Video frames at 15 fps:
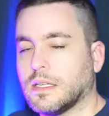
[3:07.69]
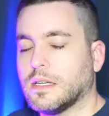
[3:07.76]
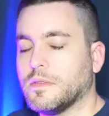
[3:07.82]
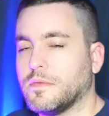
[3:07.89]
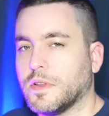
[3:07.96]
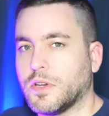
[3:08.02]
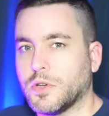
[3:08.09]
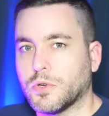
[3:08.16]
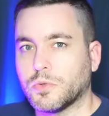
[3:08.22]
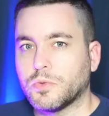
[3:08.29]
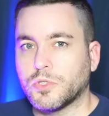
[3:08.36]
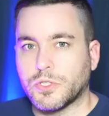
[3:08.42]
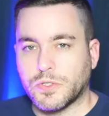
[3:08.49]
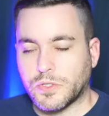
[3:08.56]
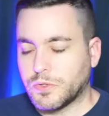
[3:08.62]
in a video
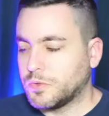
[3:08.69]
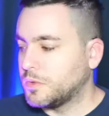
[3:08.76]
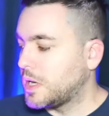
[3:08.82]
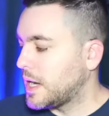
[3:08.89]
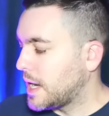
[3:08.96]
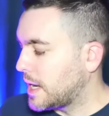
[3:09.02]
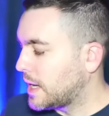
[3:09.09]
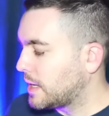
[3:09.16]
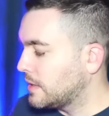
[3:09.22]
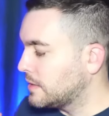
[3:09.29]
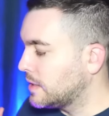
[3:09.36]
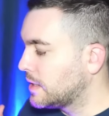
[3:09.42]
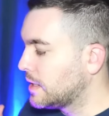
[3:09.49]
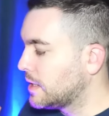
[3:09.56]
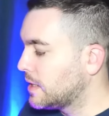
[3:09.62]
soon, and